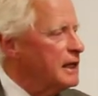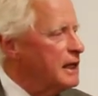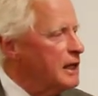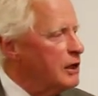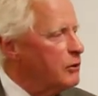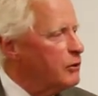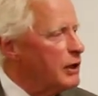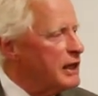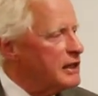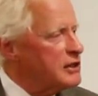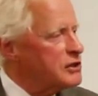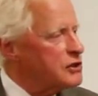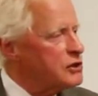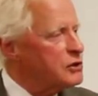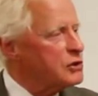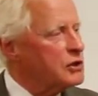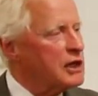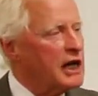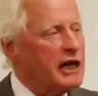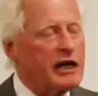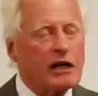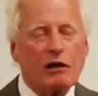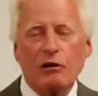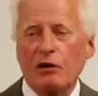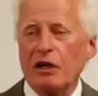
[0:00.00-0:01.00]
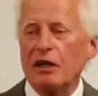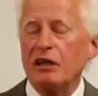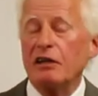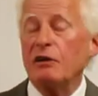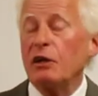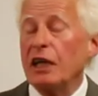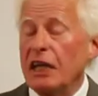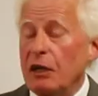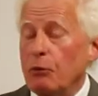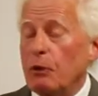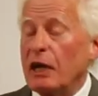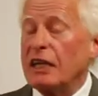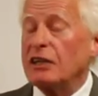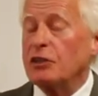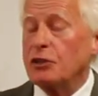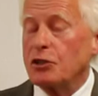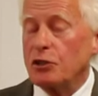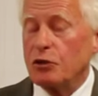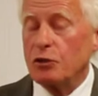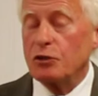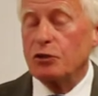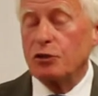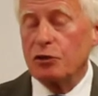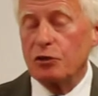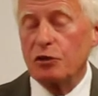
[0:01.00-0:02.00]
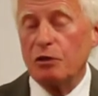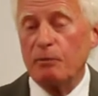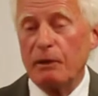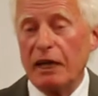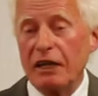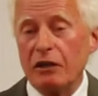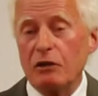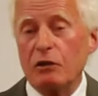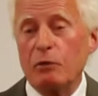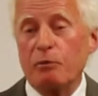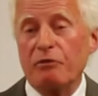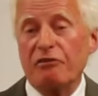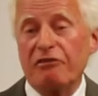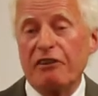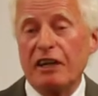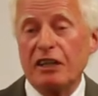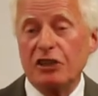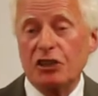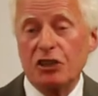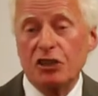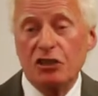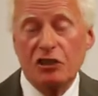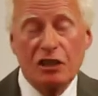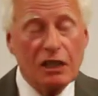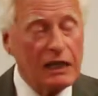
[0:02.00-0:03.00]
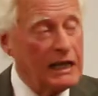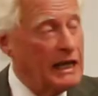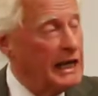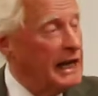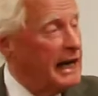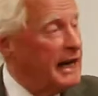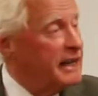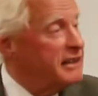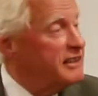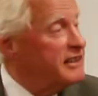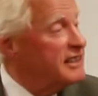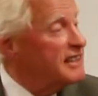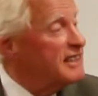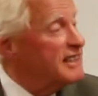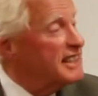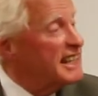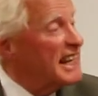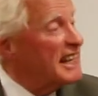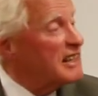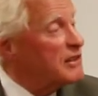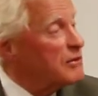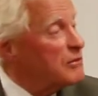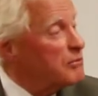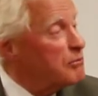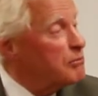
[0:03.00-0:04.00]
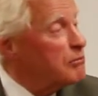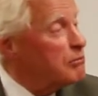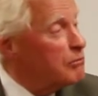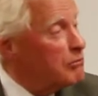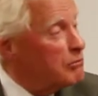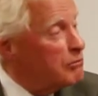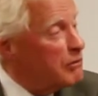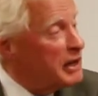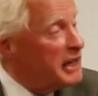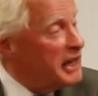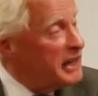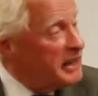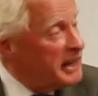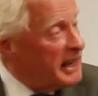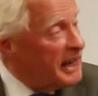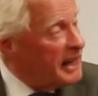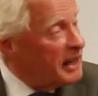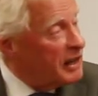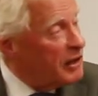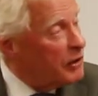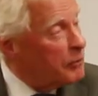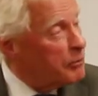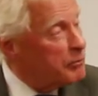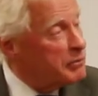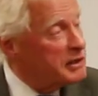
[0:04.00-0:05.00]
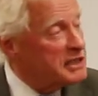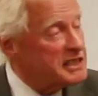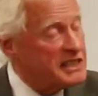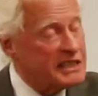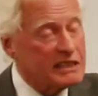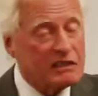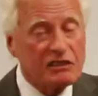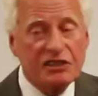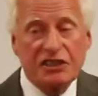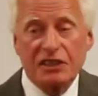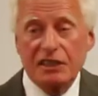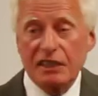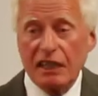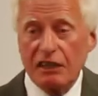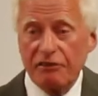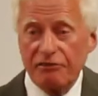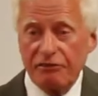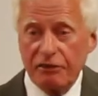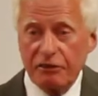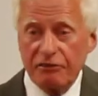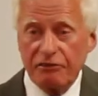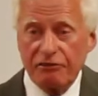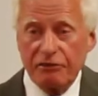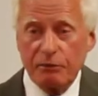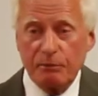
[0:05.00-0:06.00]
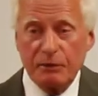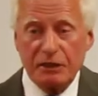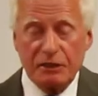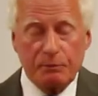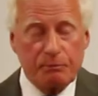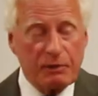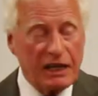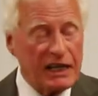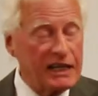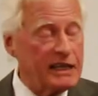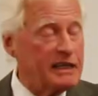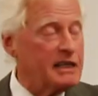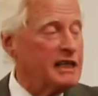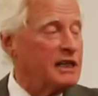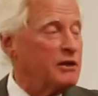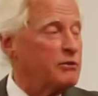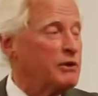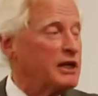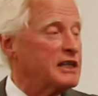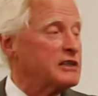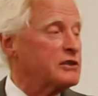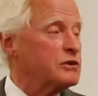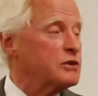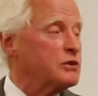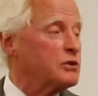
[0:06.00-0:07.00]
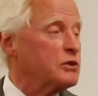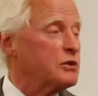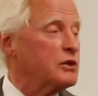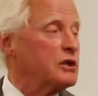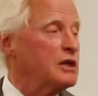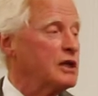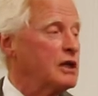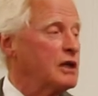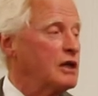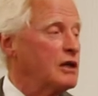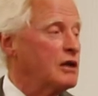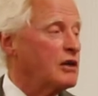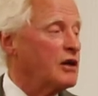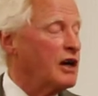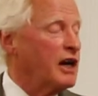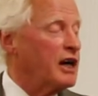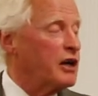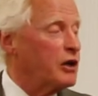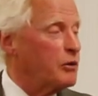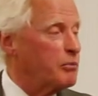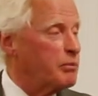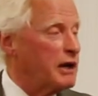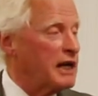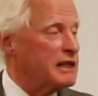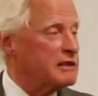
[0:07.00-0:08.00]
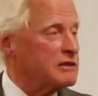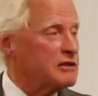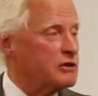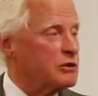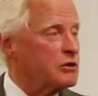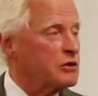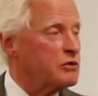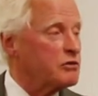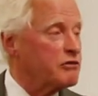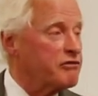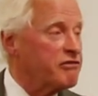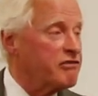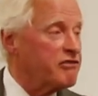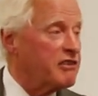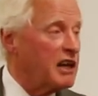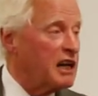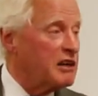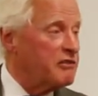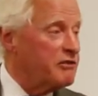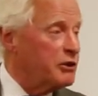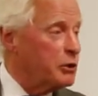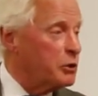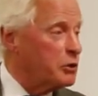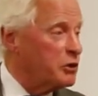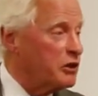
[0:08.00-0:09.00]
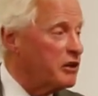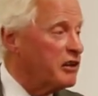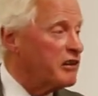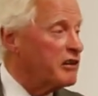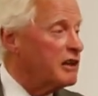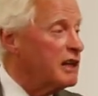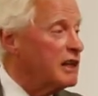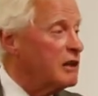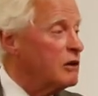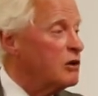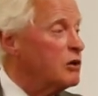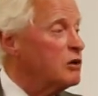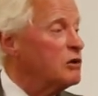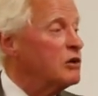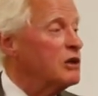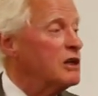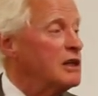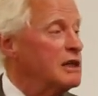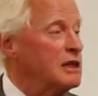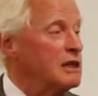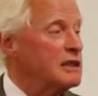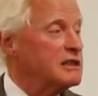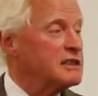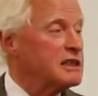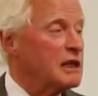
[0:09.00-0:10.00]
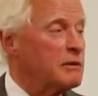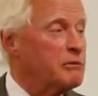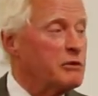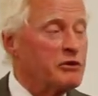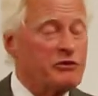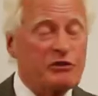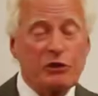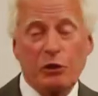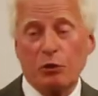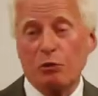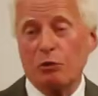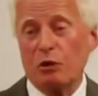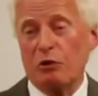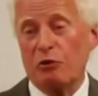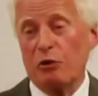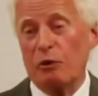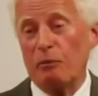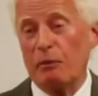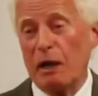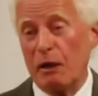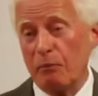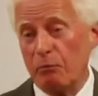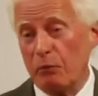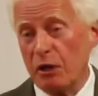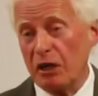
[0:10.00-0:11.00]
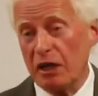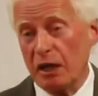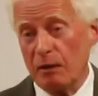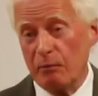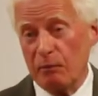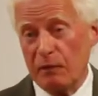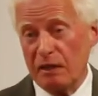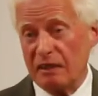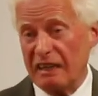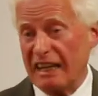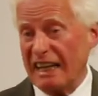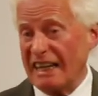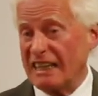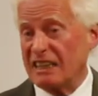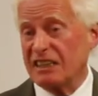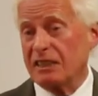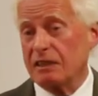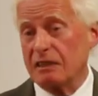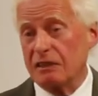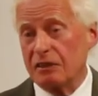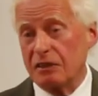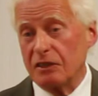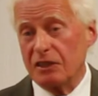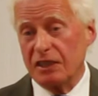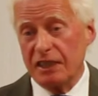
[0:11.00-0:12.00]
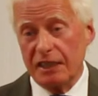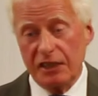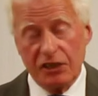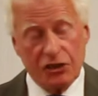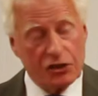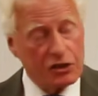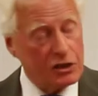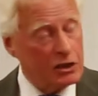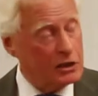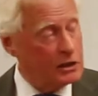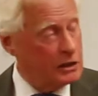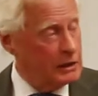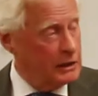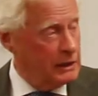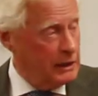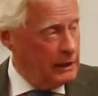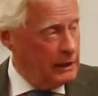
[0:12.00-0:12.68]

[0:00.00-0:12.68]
He went to, uh, he went to, to the medical profession and didn't get any help. He still suffered from his pain. He went to a chiropractor called Flavio Grillo. Some of you will remember him, an excellent teacher.